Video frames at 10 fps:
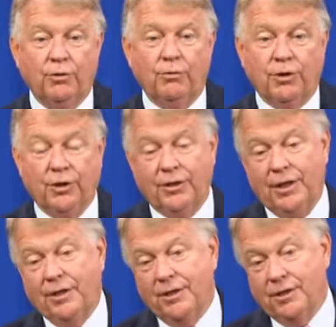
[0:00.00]
you will
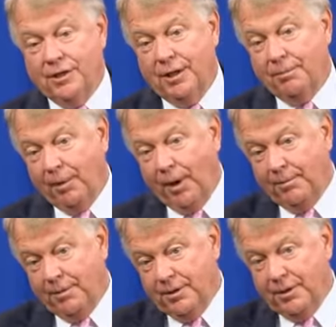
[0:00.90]
continue to see
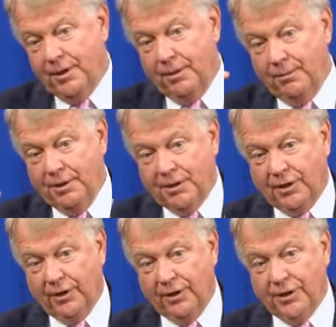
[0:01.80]
properties be
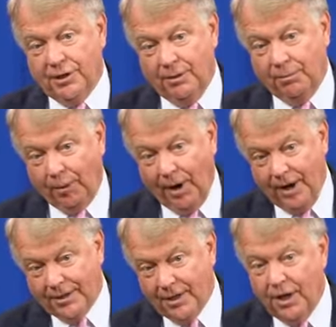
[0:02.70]
sluggish in
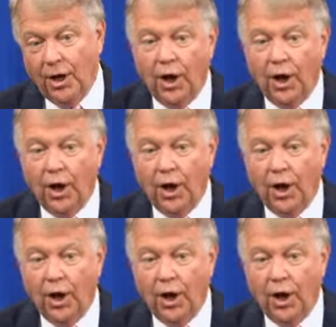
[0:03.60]
price.